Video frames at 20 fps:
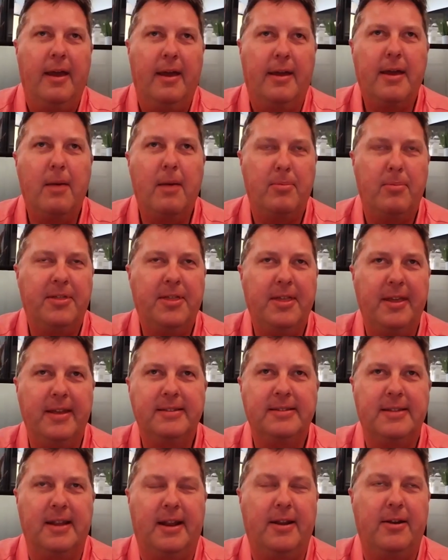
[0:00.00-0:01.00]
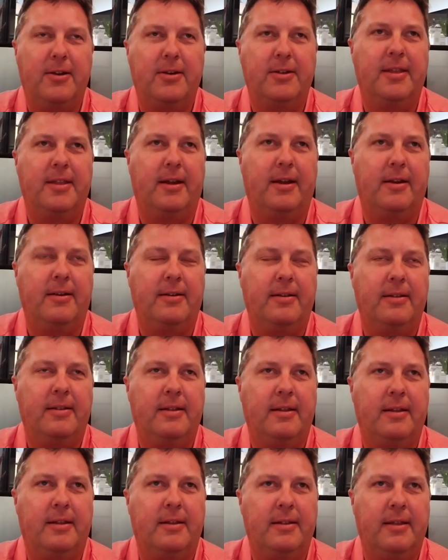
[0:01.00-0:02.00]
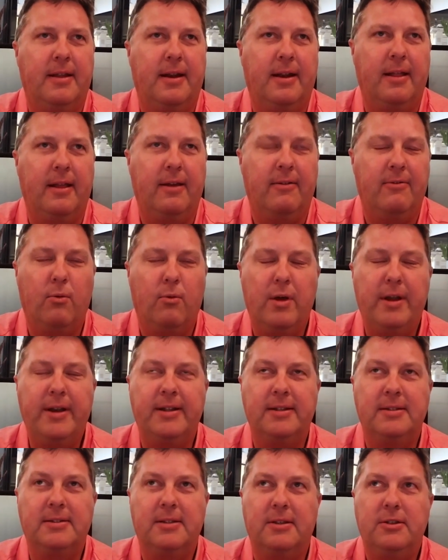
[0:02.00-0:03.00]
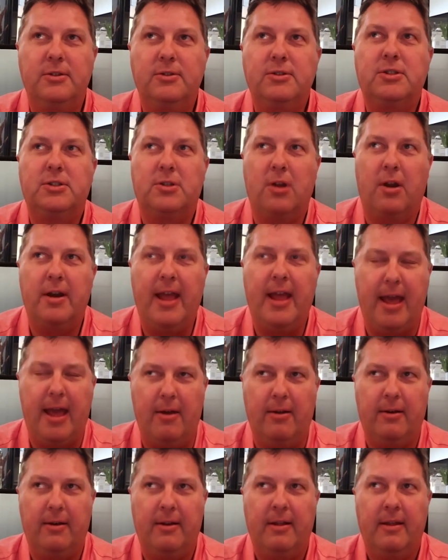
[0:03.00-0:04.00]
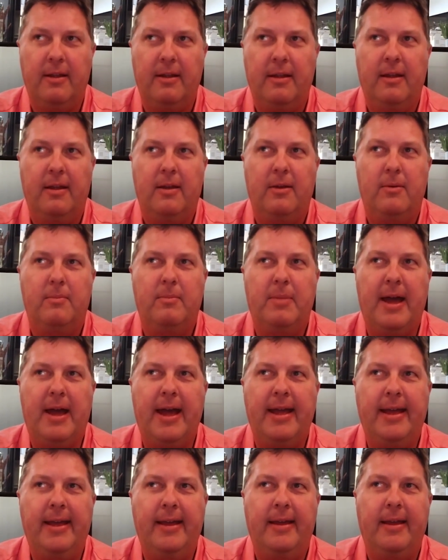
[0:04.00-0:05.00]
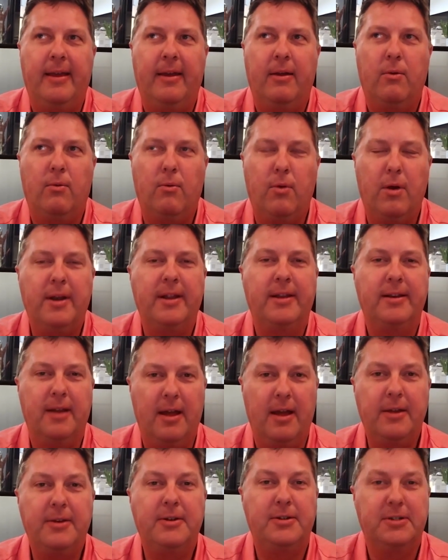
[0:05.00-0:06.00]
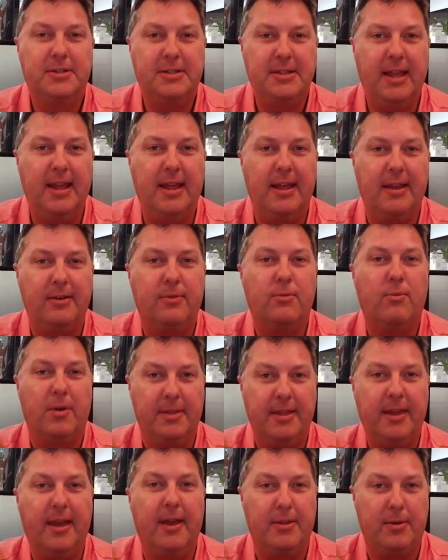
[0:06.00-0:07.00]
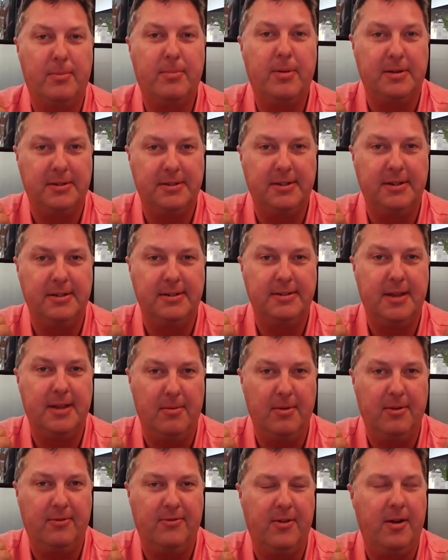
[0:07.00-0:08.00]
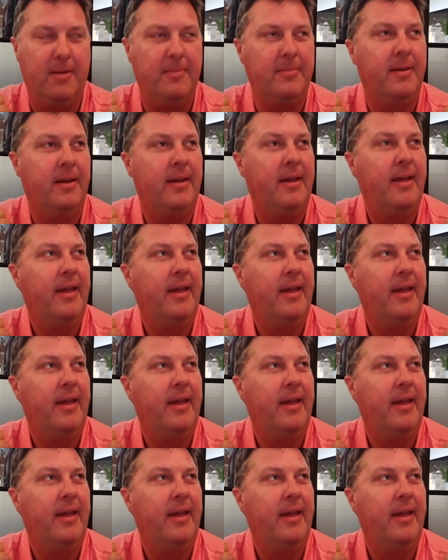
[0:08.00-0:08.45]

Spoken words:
A couple things that I heard there that I love. One is you start out by wanting to understand where the other person is coming from.